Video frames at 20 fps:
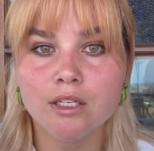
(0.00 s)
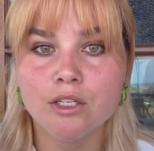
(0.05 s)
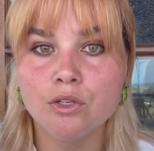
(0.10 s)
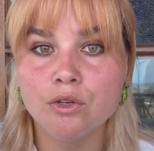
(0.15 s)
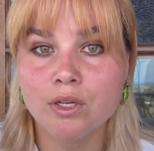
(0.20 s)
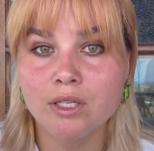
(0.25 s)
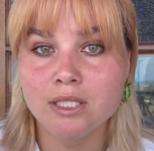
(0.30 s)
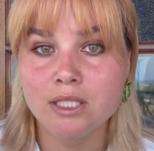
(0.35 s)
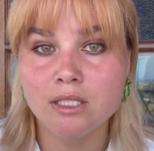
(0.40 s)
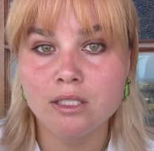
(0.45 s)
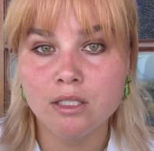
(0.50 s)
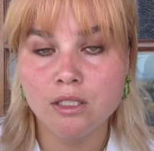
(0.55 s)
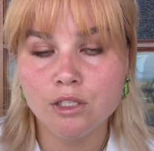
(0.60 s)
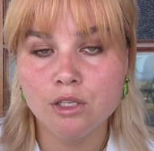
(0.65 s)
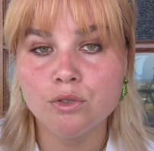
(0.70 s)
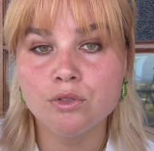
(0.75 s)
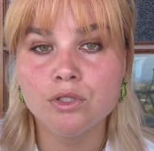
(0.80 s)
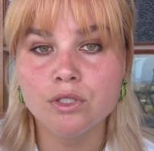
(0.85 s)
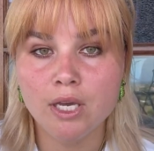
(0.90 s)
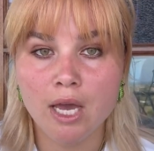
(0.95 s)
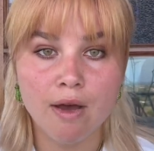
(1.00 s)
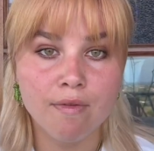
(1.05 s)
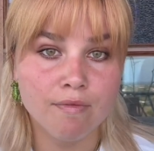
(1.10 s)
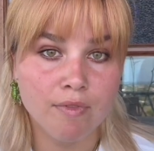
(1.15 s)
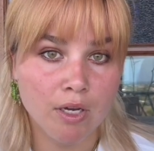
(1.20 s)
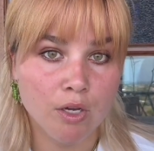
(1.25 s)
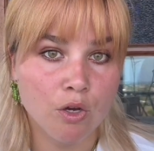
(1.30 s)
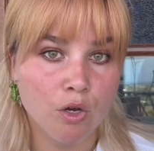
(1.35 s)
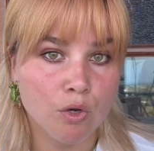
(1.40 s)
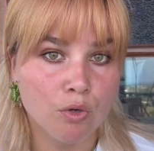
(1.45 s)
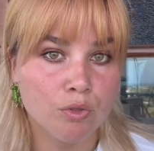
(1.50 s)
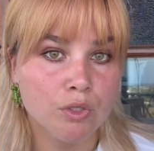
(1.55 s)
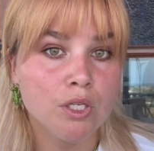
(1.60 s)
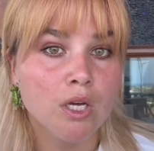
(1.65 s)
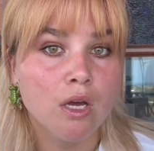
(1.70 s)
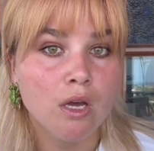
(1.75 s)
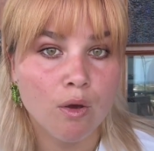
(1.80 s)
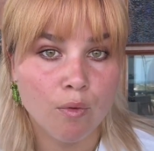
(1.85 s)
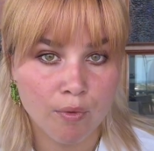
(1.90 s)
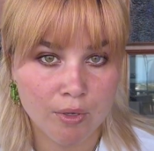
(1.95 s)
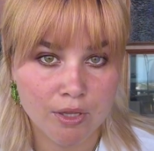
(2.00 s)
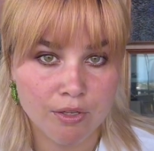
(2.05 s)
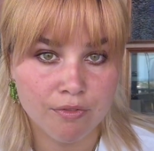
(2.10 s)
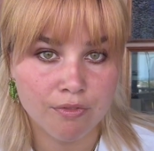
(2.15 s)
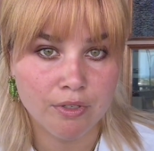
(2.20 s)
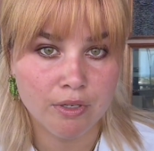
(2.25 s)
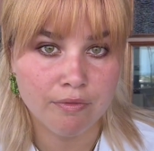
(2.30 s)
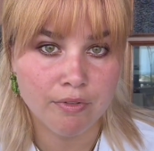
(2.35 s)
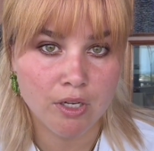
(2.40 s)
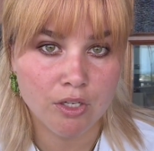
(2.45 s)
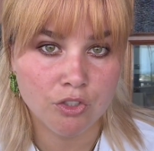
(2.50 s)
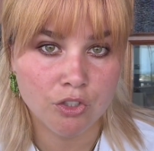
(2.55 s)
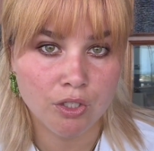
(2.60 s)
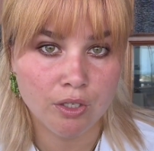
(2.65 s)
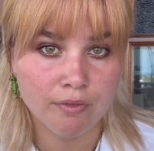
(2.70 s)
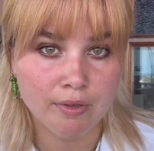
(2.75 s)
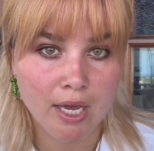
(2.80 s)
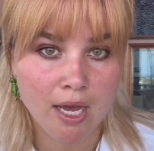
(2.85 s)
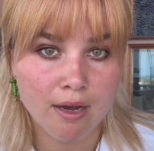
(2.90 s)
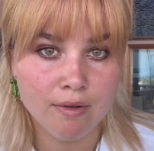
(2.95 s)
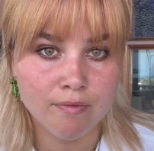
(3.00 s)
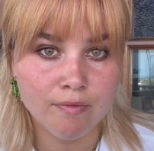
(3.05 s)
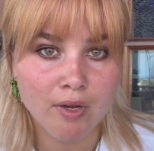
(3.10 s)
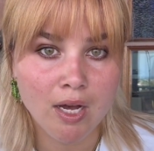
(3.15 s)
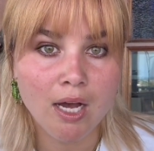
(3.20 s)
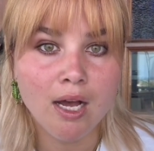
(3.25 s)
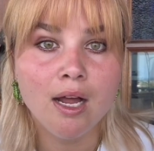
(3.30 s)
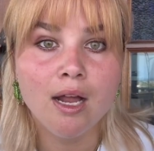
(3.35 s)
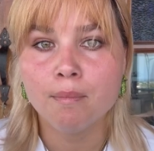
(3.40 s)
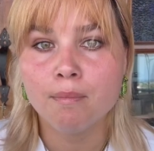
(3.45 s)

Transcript: you can still use Canva Code with the free version of Canva,